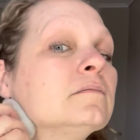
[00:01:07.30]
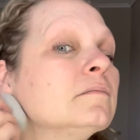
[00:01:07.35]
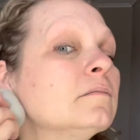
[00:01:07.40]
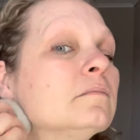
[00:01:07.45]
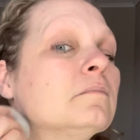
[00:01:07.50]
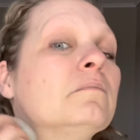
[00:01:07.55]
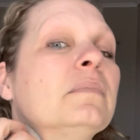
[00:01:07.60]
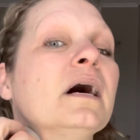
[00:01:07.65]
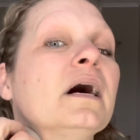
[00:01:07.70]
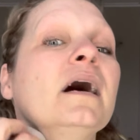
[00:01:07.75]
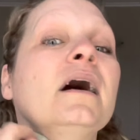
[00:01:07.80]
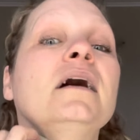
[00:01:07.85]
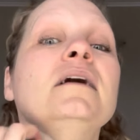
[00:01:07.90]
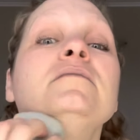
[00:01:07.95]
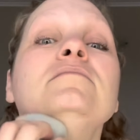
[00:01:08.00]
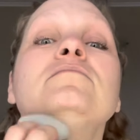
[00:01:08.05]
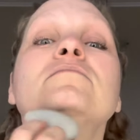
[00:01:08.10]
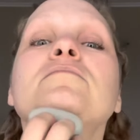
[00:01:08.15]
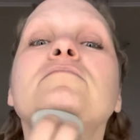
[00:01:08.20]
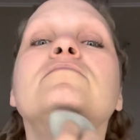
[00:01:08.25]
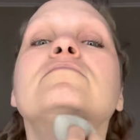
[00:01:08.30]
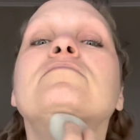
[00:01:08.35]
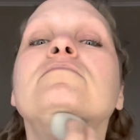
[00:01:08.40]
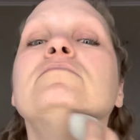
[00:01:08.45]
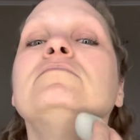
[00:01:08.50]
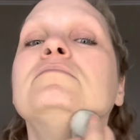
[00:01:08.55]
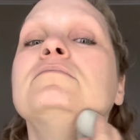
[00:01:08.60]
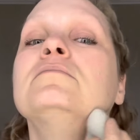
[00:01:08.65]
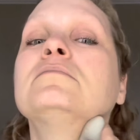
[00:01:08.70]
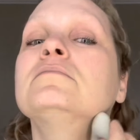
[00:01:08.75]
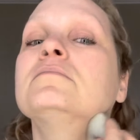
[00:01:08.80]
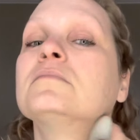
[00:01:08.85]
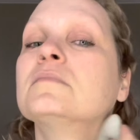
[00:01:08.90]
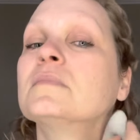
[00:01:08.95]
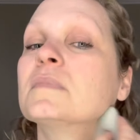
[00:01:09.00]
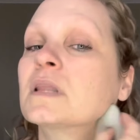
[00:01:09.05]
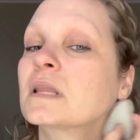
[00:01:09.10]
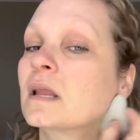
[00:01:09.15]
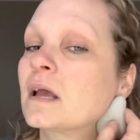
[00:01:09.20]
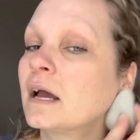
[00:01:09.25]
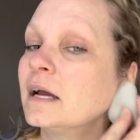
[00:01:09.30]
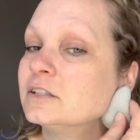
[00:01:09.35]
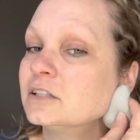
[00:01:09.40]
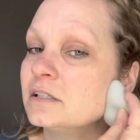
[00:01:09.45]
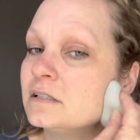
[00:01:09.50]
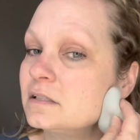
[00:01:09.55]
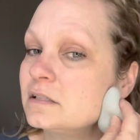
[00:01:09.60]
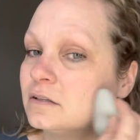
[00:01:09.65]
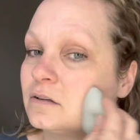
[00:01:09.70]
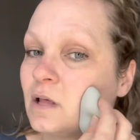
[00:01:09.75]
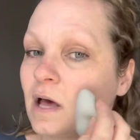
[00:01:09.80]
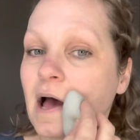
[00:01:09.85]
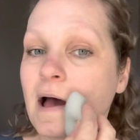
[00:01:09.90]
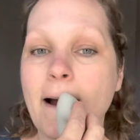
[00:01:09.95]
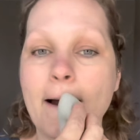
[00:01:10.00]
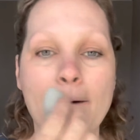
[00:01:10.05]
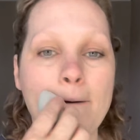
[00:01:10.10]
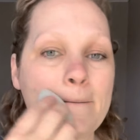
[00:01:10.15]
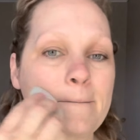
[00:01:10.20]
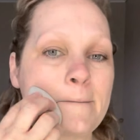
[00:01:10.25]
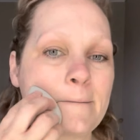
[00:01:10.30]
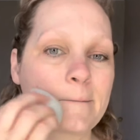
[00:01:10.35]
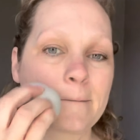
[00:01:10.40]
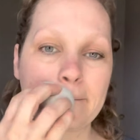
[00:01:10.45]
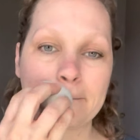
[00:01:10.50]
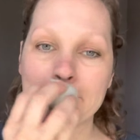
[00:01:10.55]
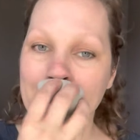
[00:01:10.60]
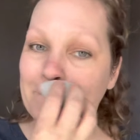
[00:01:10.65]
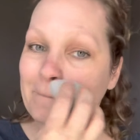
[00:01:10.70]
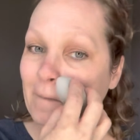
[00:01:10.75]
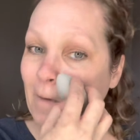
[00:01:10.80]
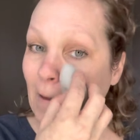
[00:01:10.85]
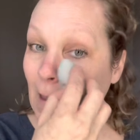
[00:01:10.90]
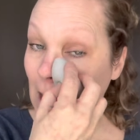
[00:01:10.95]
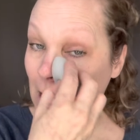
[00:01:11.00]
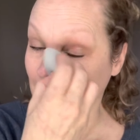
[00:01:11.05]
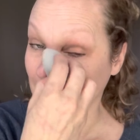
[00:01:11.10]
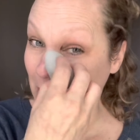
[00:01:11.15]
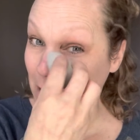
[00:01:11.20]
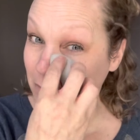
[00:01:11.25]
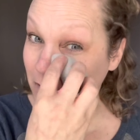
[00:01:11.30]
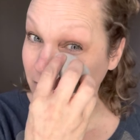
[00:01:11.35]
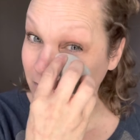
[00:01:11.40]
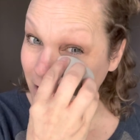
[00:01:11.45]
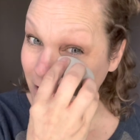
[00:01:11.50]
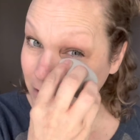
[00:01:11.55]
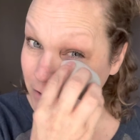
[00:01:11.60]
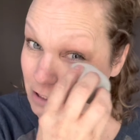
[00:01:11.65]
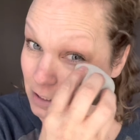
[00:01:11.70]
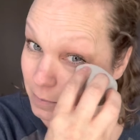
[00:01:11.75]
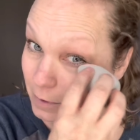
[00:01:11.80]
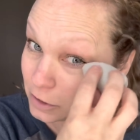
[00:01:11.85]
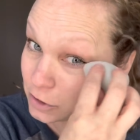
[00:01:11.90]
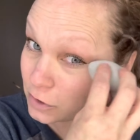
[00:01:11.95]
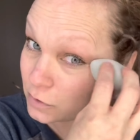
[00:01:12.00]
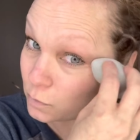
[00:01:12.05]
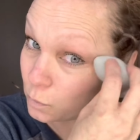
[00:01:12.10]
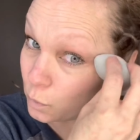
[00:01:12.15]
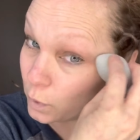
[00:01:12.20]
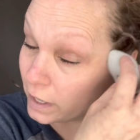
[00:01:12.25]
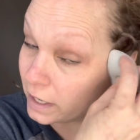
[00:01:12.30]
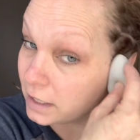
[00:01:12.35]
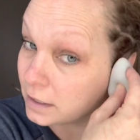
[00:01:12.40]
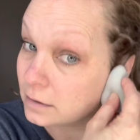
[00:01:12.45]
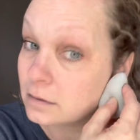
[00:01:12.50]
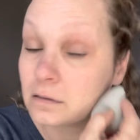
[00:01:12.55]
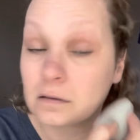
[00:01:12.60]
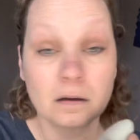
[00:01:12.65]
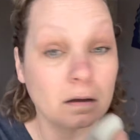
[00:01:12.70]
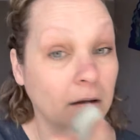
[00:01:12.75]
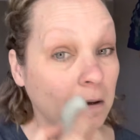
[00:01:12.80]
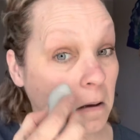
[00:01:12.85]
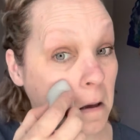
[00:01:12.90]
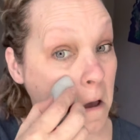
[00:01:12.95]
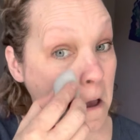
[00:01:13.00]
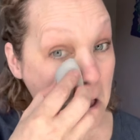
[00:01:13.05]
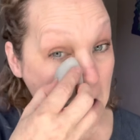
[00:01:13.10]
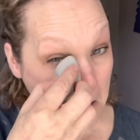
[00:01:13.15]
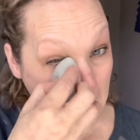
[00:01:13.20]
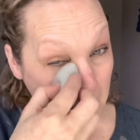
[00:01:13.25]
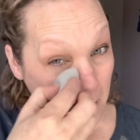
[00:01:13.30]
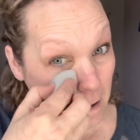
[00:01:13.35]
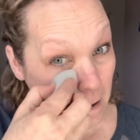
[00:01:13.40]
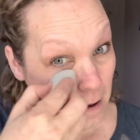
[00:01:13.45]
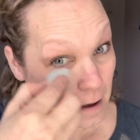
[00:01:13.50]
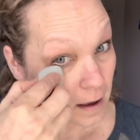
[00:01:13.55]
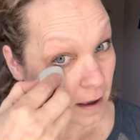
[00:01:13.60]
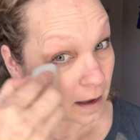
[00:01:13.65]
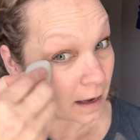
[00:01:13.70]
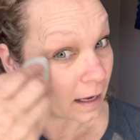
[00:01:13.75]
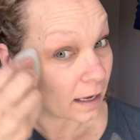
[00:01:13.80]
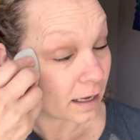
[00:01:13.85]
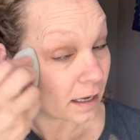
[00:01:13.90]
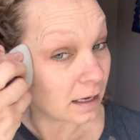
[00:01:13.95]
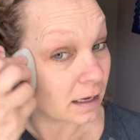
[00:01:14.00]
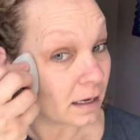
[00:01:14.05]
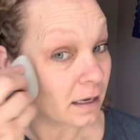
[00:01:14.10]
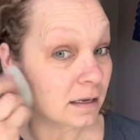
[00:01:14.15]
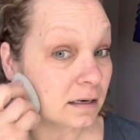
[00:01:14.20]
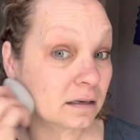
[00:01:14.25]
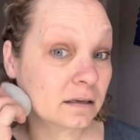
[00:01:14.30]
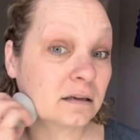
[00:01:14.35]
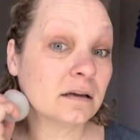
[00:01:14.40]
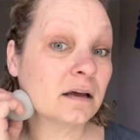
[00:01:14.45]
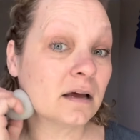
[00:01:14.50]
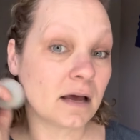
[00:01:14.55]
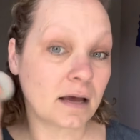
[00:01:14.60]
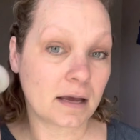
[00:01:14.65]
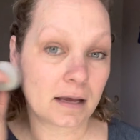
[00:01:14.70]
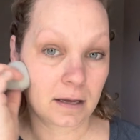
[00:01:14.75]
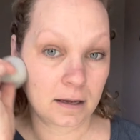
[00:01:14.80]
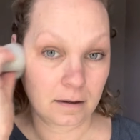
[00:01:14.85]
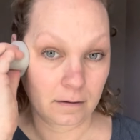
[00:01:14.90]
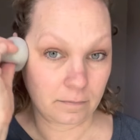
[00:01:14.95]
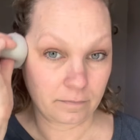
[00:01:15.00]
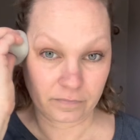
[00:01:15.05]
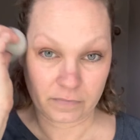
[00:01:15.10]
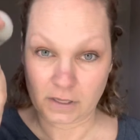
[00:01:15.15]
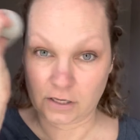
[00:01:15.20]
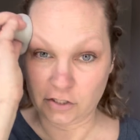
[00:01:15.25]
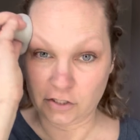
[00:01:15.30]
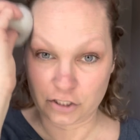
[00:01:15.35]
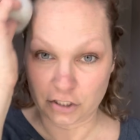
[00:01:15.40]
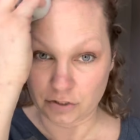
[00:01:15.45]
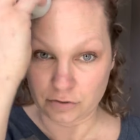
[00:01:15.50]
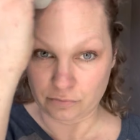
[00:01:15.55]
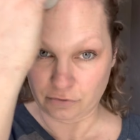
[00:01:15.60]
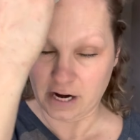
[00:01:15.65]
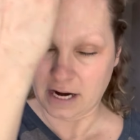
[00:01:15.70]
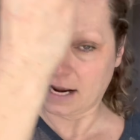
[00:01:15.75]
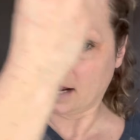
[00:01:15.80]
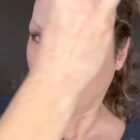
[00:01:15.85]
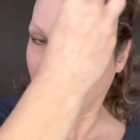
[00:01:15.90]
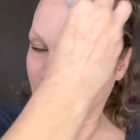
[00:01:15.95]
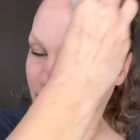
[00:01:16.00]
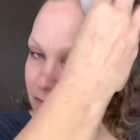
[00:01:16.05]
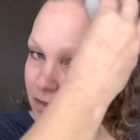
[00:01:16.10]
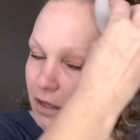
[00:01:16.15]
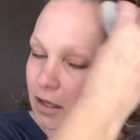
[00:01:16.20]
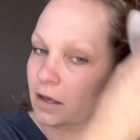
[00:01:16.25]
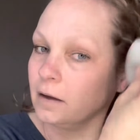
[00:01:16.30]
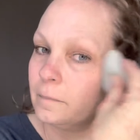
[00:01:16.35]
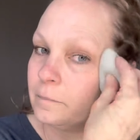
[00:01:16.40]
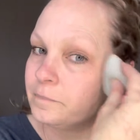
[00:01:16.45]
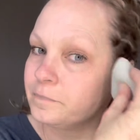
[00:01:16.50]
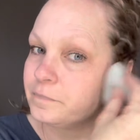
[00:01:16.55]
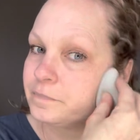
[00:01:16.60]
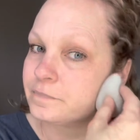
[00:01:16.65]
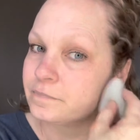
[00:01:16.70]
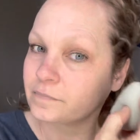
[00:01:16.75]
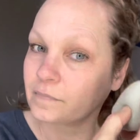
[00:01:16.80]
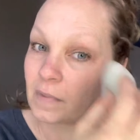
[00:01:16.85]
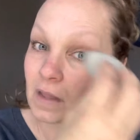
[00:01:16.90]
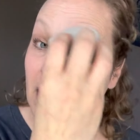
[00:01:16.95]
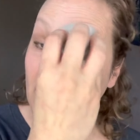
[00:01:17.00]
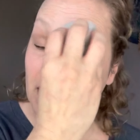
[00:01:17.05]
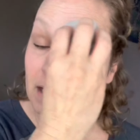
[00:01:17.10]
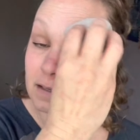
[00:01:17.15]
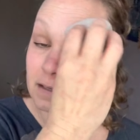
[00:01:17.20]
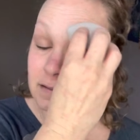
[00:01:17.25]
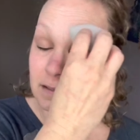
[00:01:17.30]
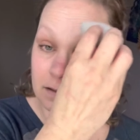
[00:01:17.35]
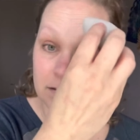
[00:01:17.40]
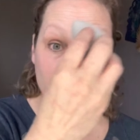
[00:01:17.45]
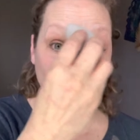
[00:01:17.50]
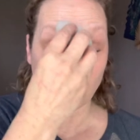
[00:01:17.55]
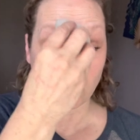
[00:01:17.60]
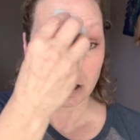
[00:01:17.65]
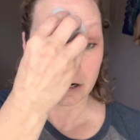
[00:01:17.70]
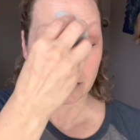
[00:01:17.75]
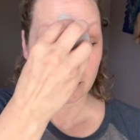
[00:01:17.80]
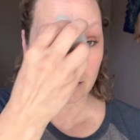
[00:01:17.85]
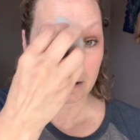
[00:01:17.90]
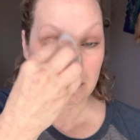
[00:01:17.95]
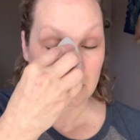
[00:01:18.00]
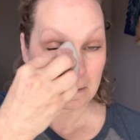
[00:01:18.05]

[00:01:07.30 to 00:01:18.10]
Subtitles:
But I just do that. And my Perfector sponge is wet. And you just wring out the excess water.